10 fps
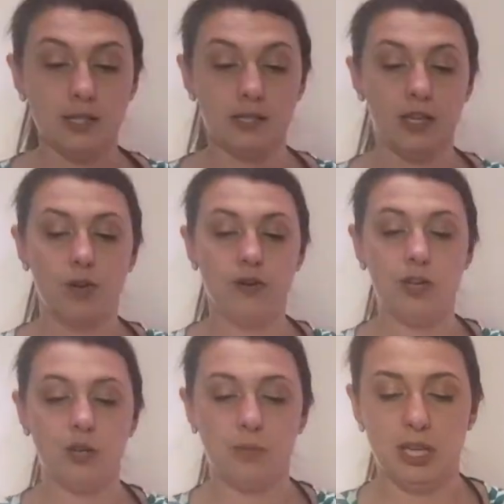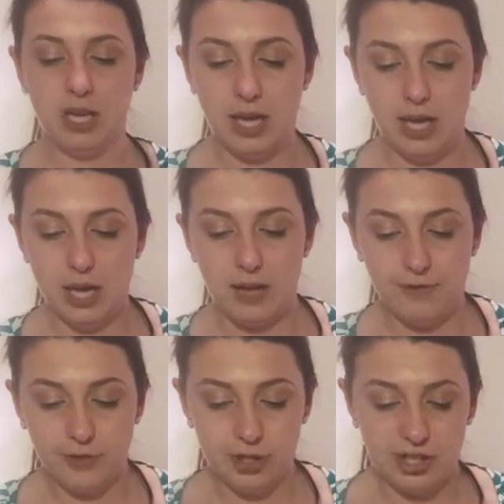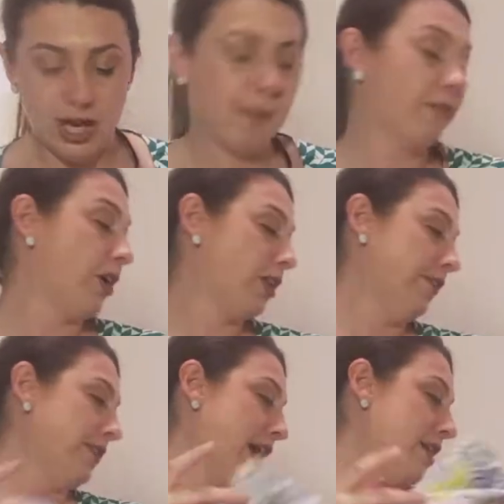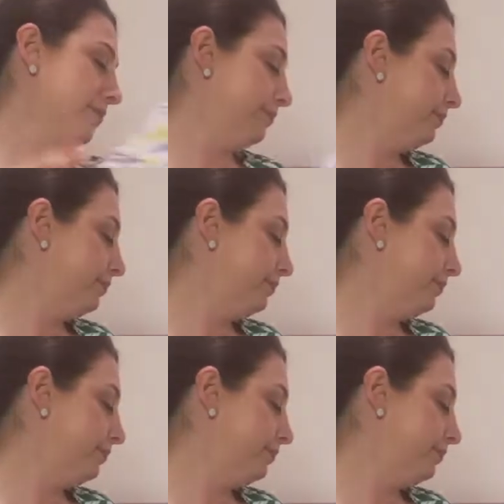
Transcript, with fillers: So it'll be a first time for all of that.